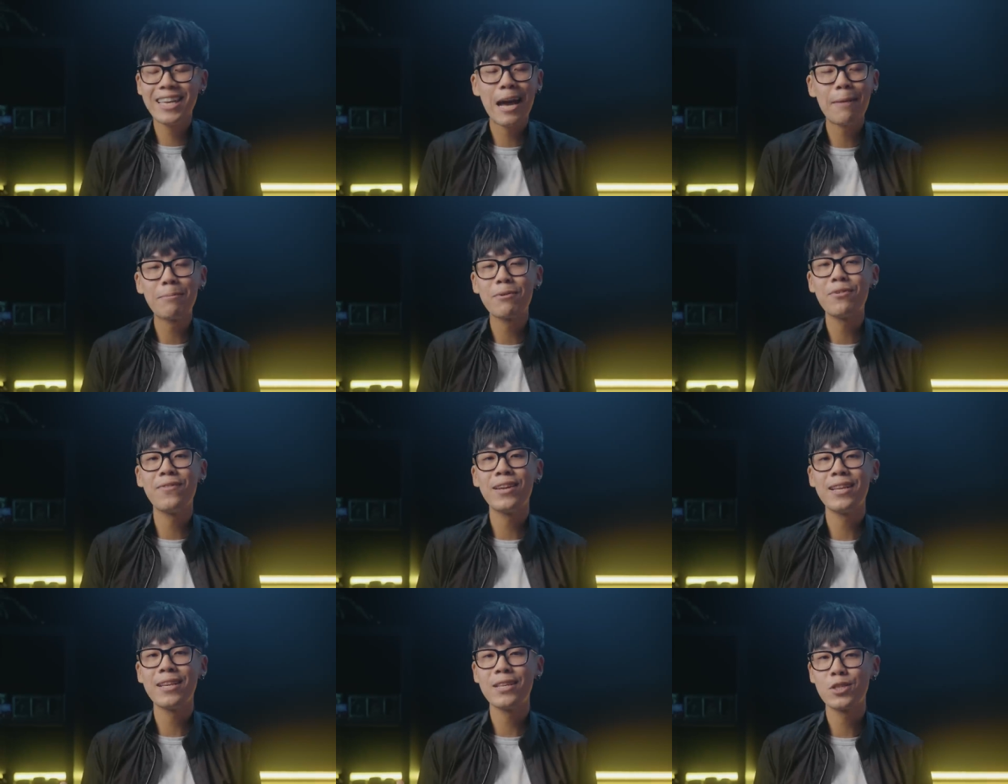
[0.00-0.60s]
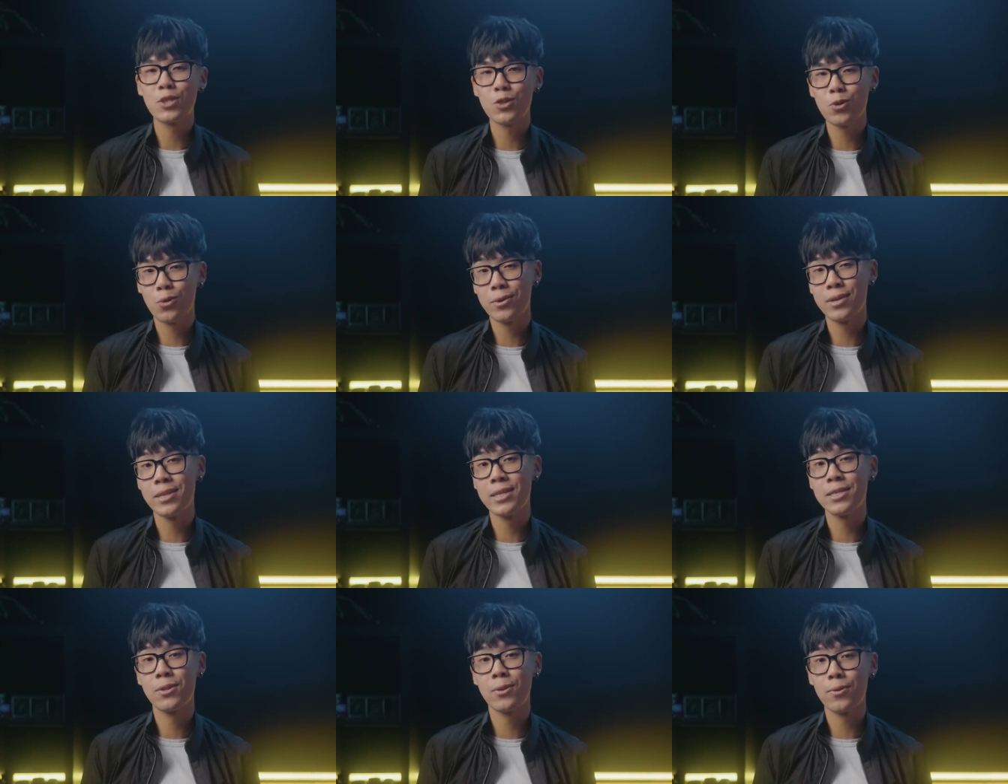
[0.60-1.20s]
captivating
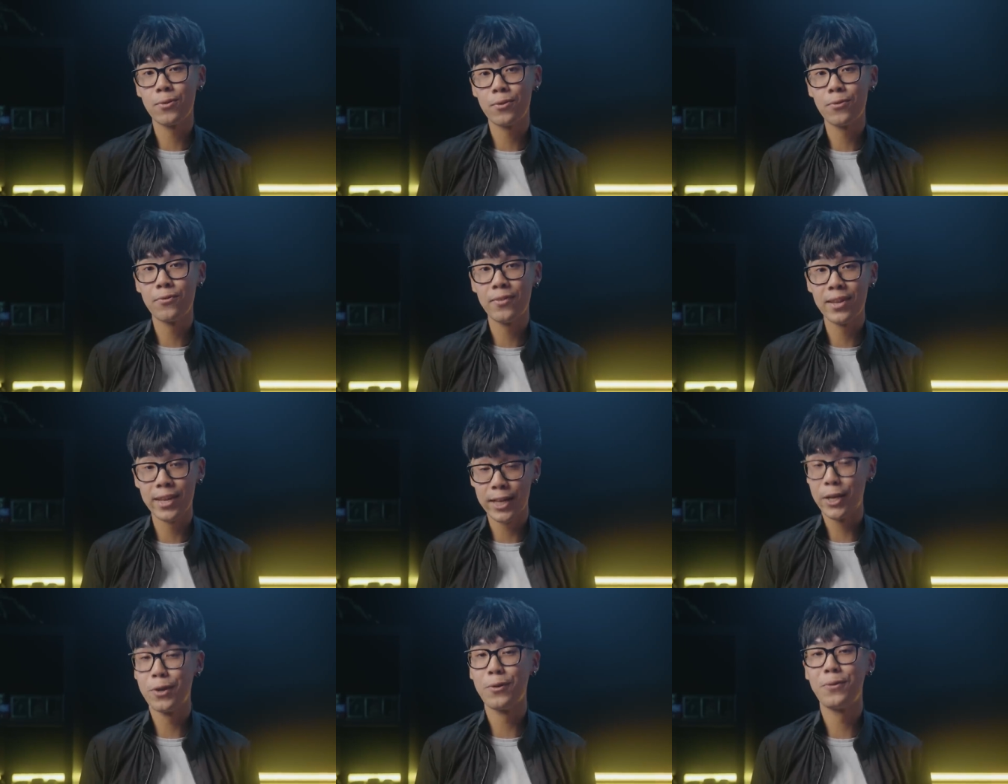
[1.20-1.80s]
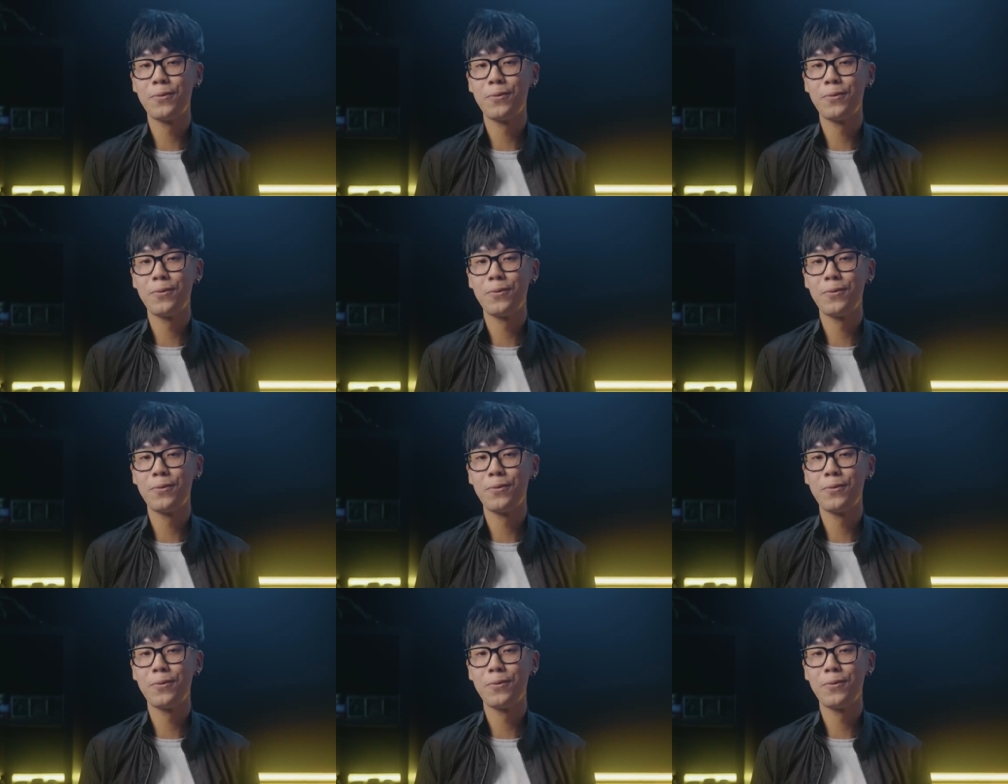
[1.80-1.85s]
stories through video.